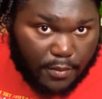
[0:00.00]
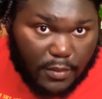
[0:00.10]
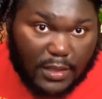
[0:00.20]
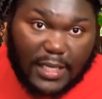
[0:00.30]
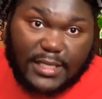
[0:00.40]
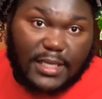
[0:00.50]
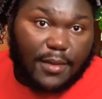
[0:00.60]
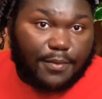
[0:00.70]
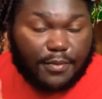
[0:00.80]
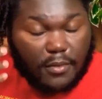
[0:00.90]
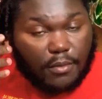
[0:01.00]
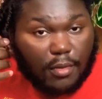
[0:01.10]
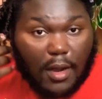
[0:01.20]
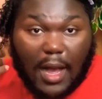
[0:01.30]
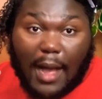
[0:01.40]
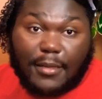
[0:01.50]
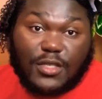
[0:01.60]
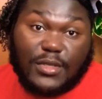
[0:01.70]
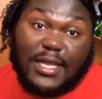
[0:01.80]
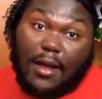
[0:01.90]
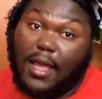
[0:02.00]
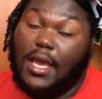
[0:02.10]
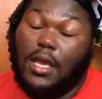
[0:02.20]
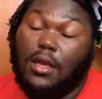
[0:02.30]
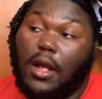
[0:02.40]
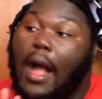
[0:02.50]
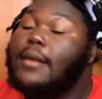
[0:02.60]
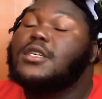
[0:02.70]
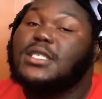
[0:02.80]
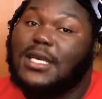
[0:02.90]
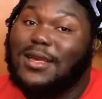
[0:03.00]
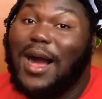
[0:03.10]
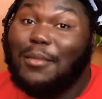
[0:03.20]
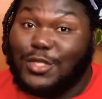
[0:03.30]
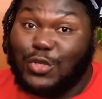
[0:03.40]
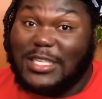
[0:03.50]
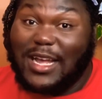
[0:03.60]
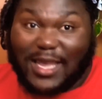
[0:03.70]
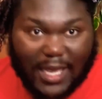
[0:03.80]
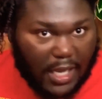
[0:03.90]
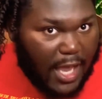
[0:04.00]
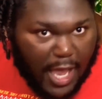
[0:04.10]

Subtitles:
Listen, bruh, I'm a twist out king. I'm trying to tell you, I'm a twist out king.